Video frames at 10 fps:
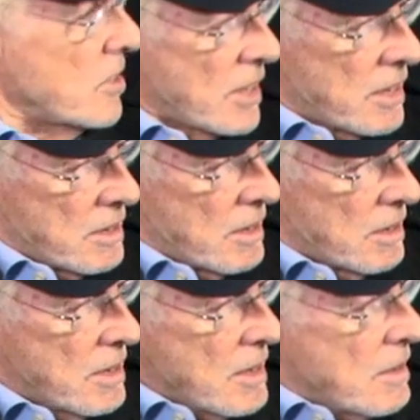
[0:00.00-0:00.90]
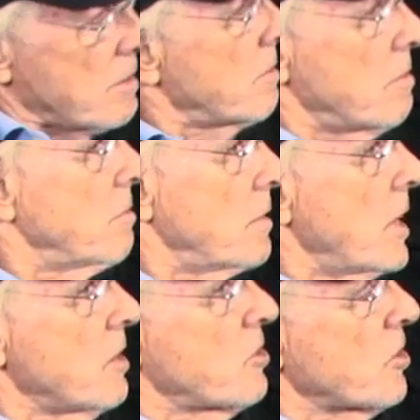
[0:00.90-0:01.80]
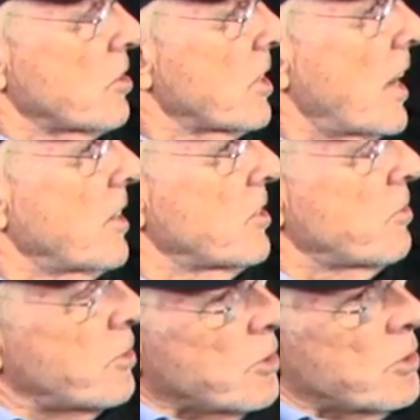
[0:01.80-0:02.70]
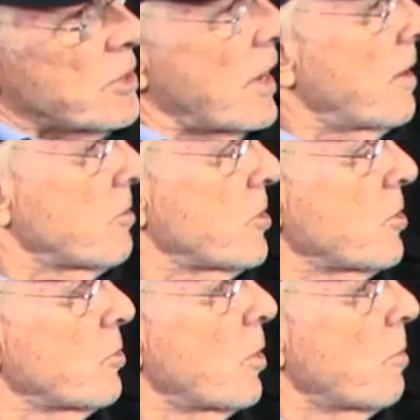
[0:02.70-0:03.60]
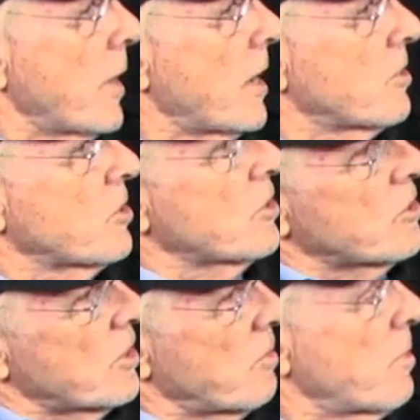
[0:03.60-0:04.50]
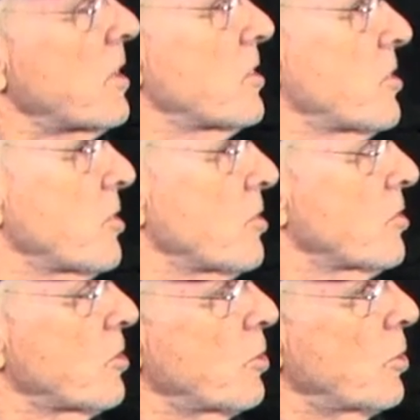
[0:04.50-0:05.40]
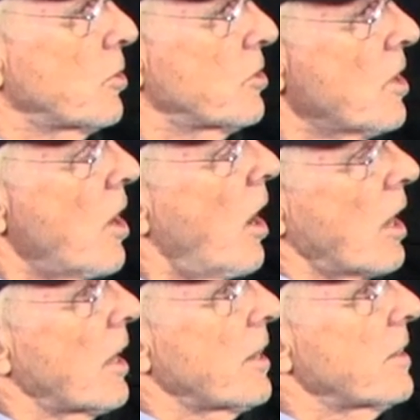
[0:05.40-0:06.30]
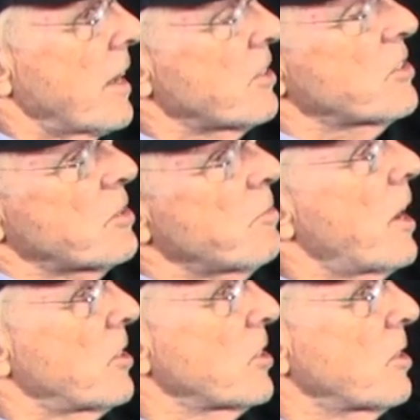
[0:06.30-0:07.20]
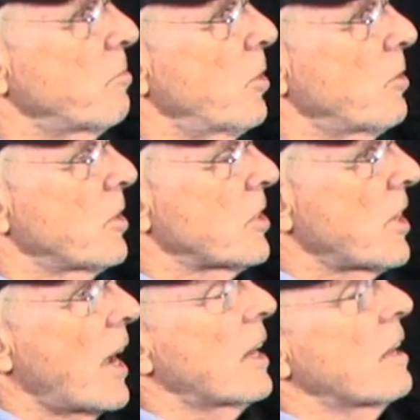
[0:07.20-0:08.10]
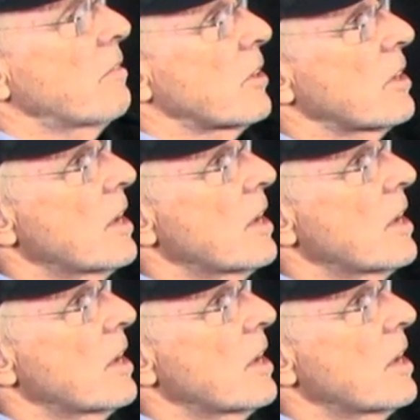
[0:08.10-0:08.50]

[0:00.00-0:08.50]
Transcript: they eat certain kinds of food, they have certain romances, they've been to certain schools, all that. And that's the magic of movies. I love it.